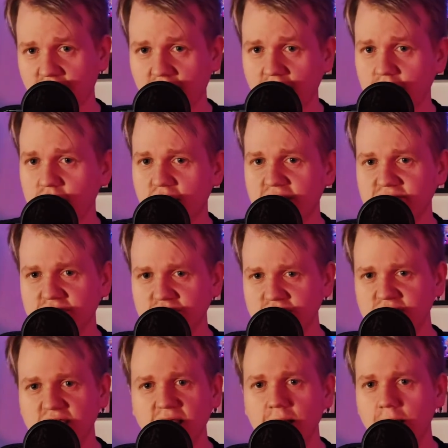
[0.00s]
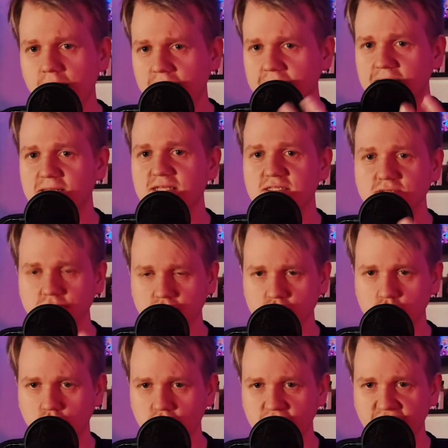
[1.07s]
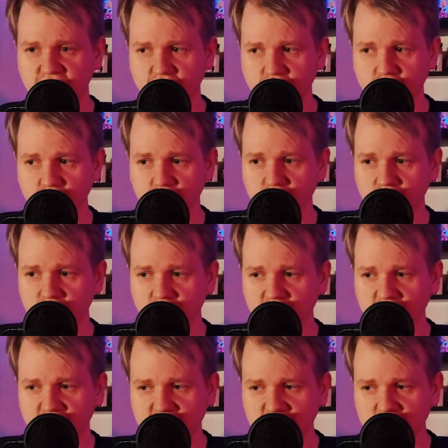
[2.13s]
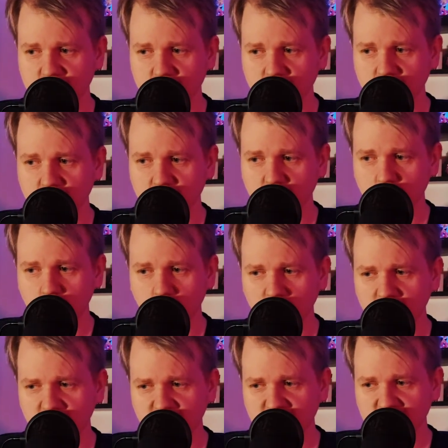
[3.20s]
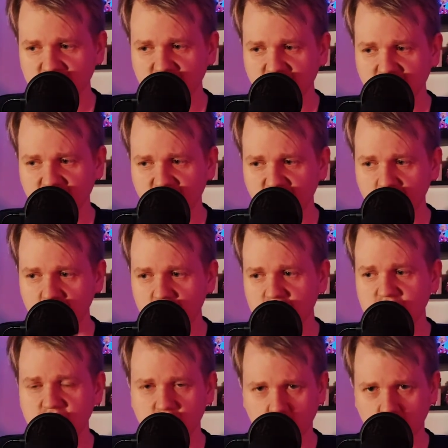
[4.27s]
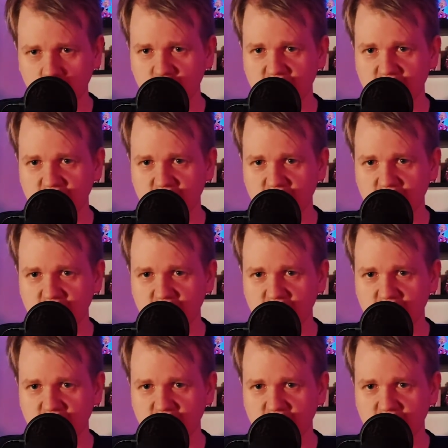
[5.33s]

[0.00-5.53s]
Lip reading: I will have to tell a little story for you. So one of the first Kirby